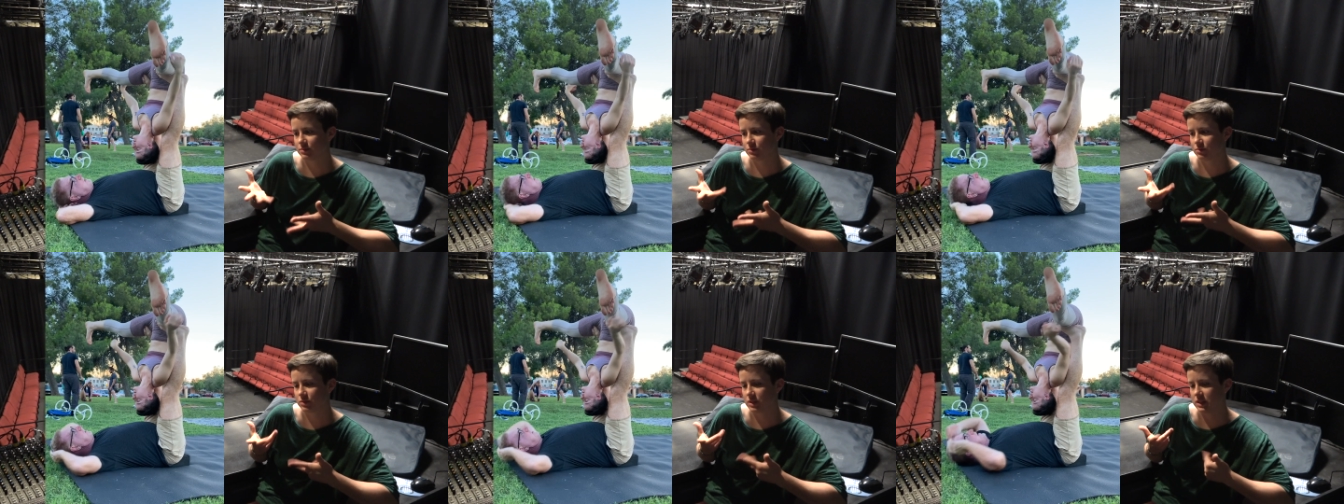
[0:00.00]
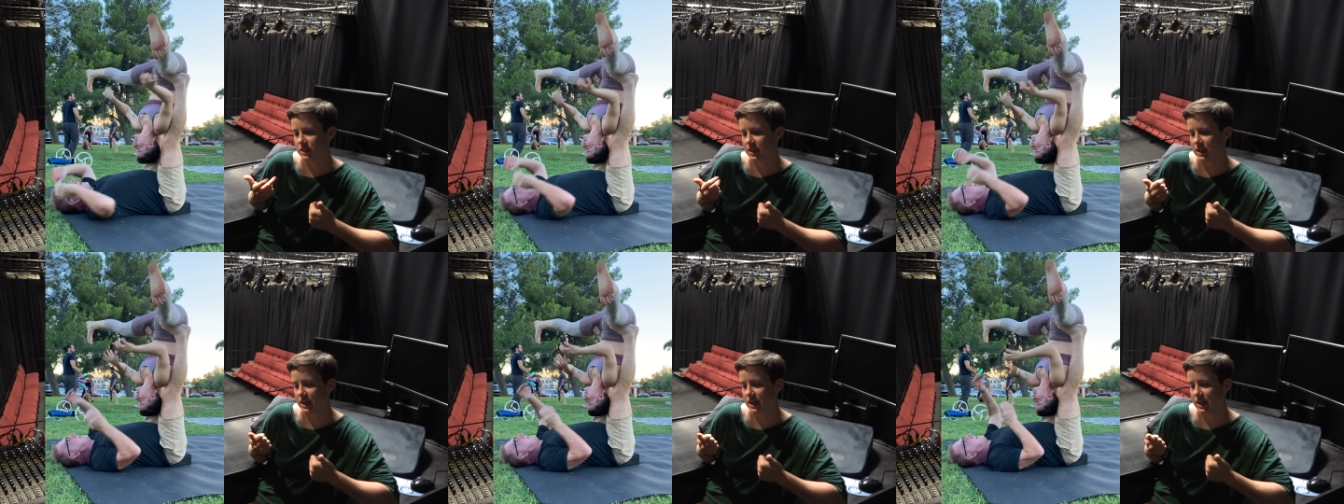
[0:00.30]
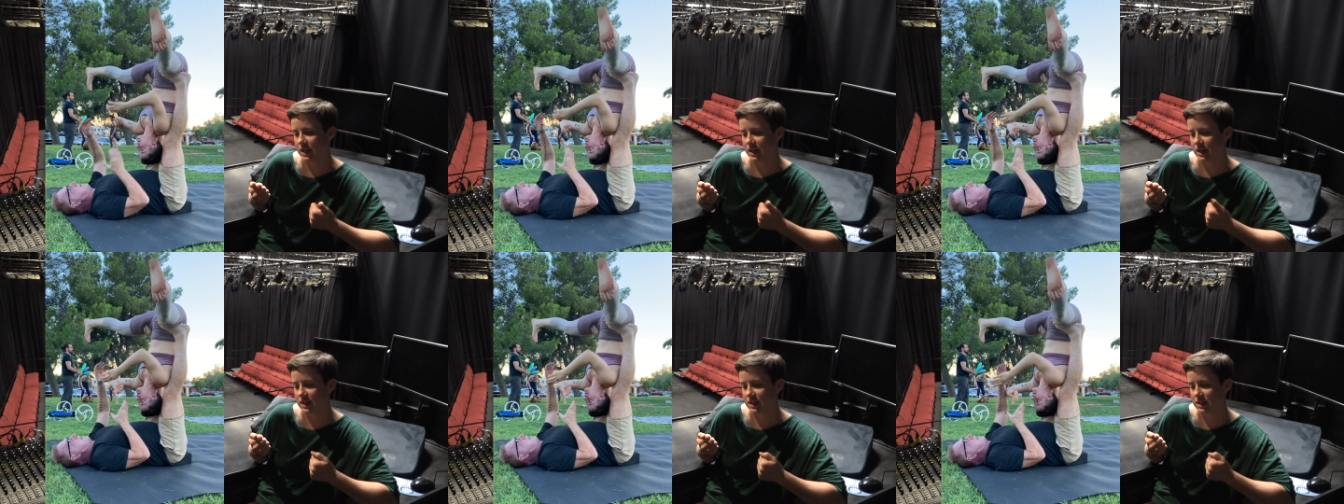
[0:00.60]

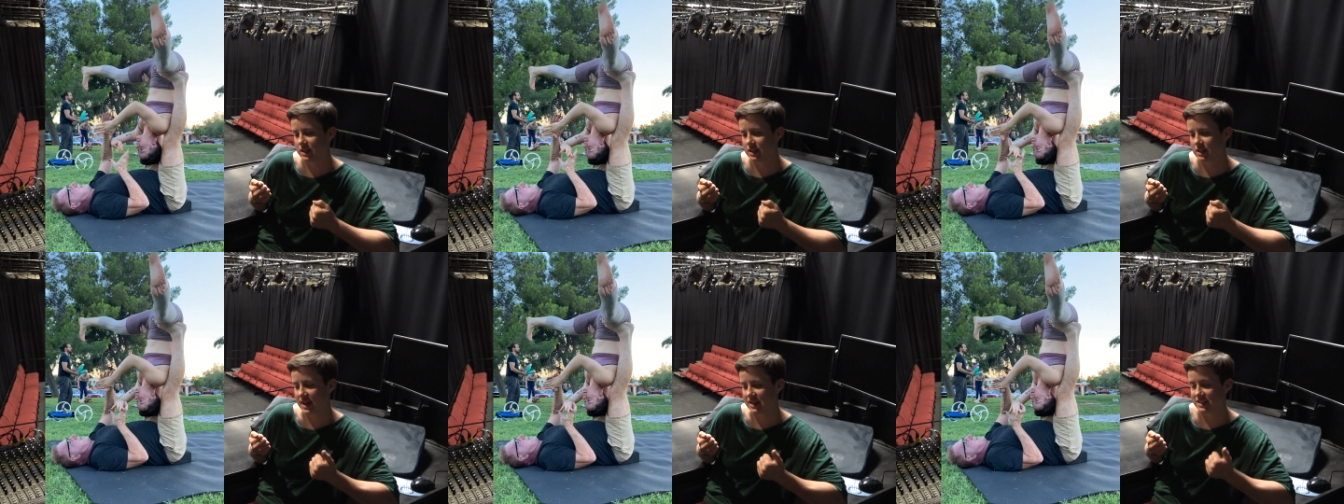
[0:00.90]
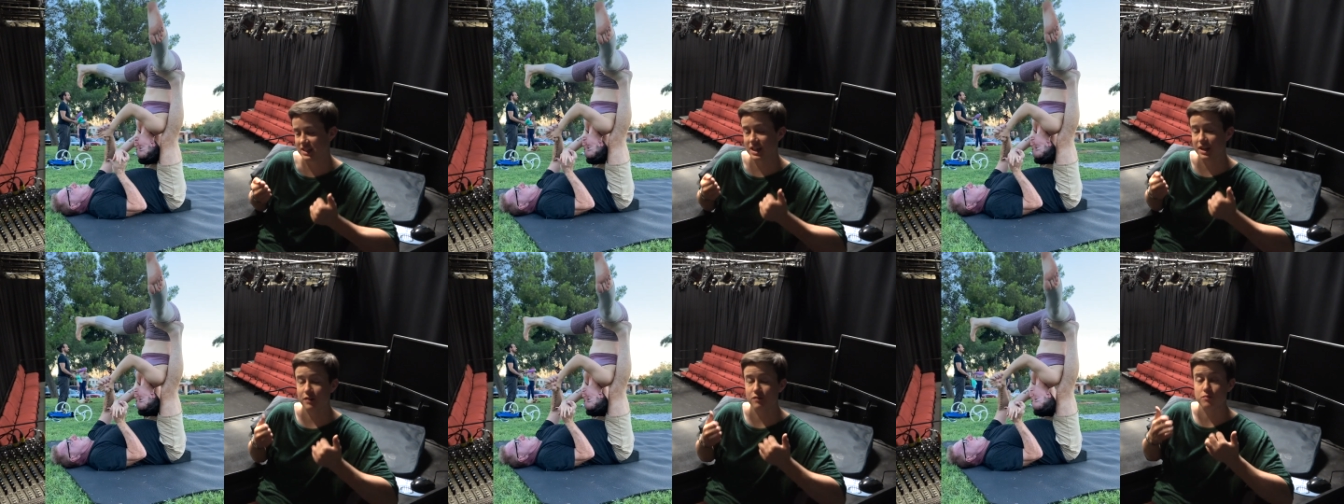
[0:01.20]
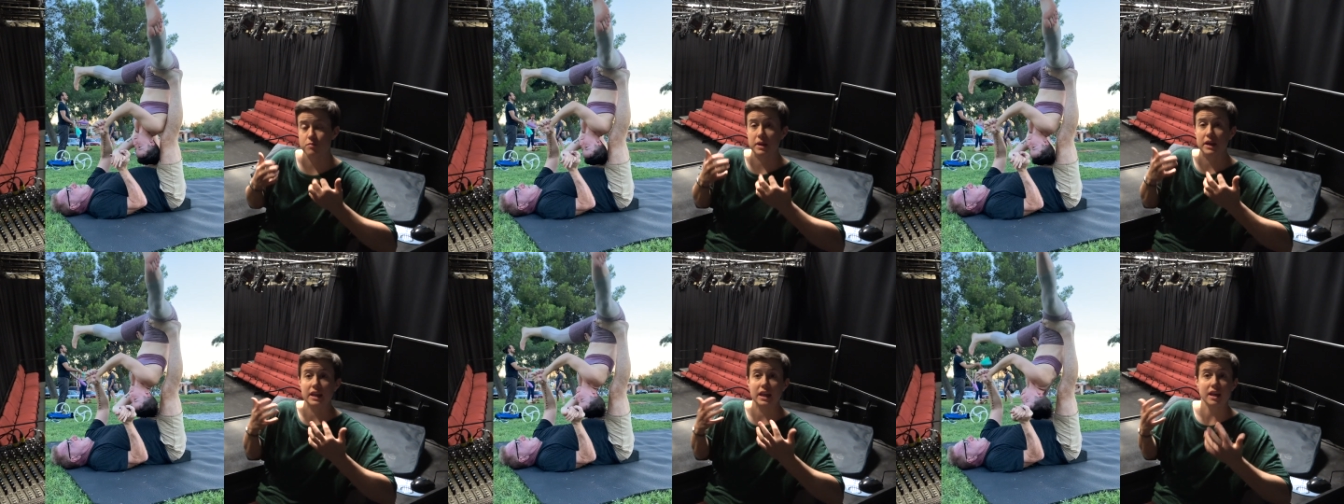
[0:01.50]
a lot of
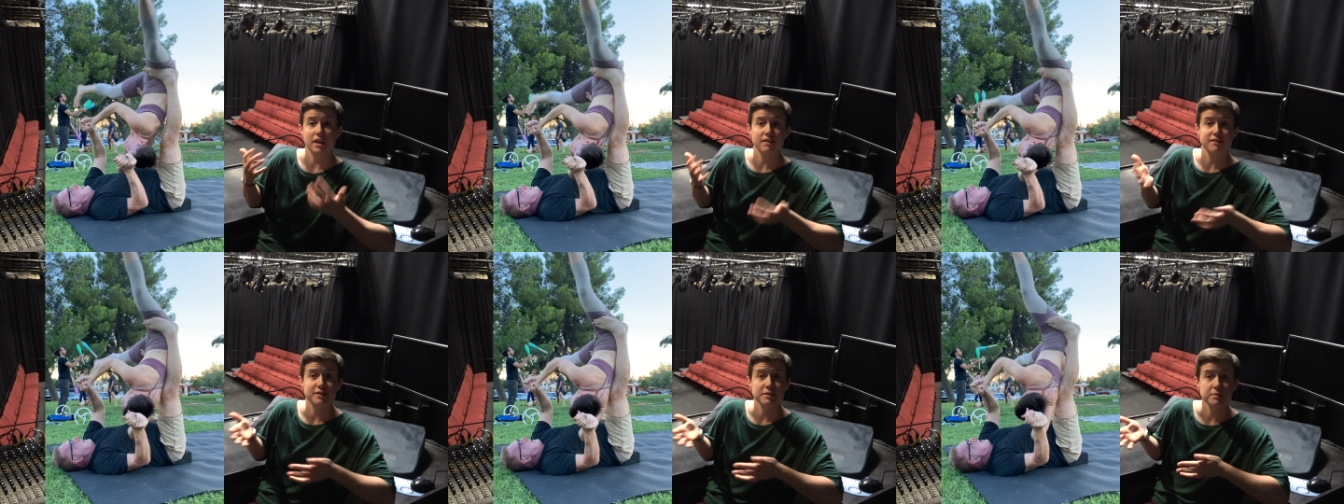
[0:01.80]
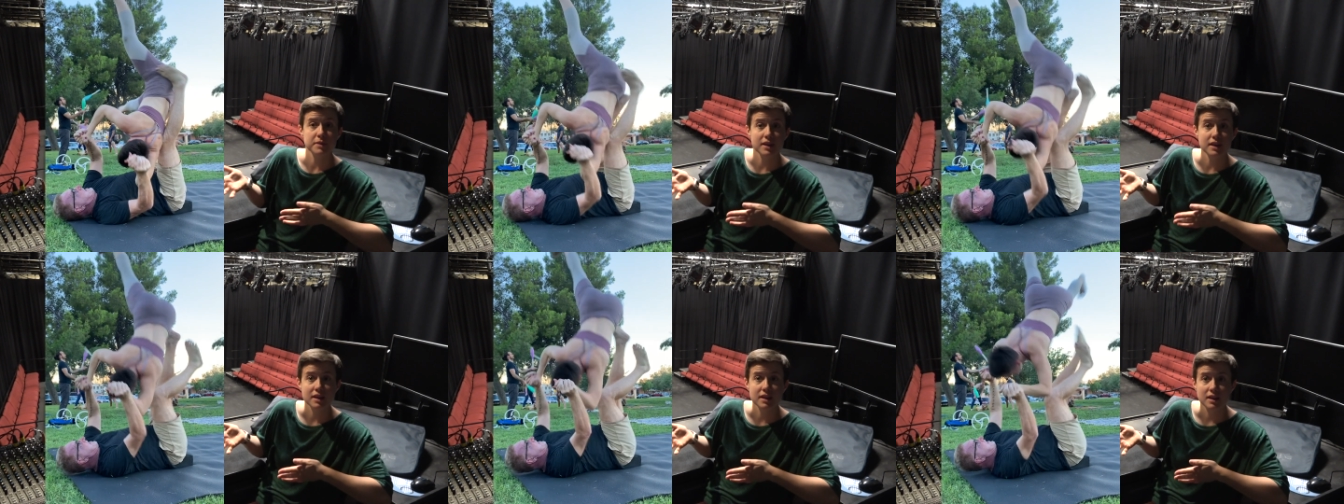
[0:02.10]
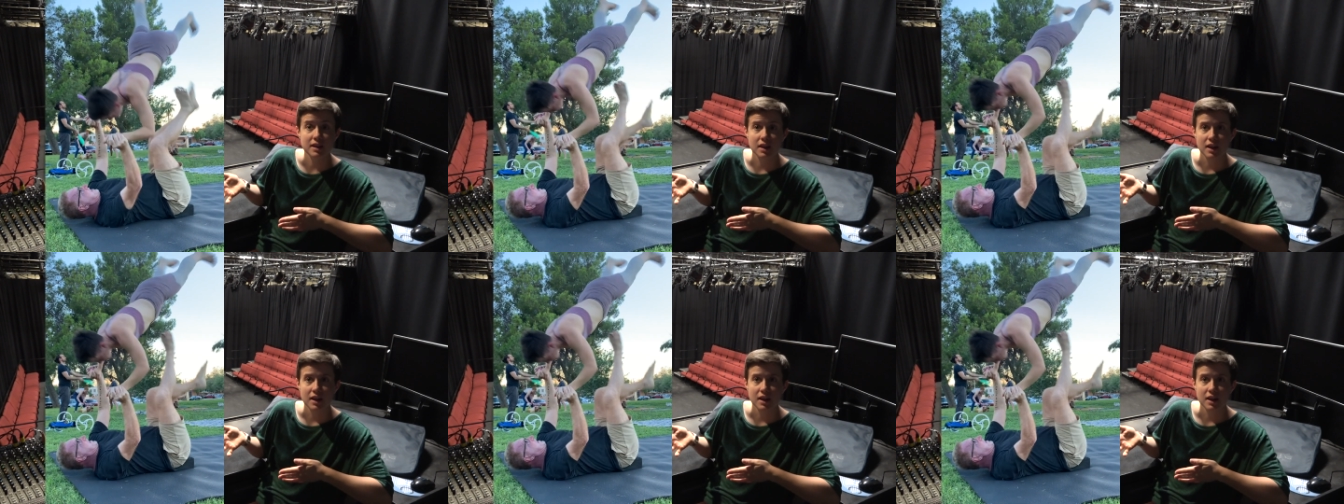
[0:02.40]
meaning for me.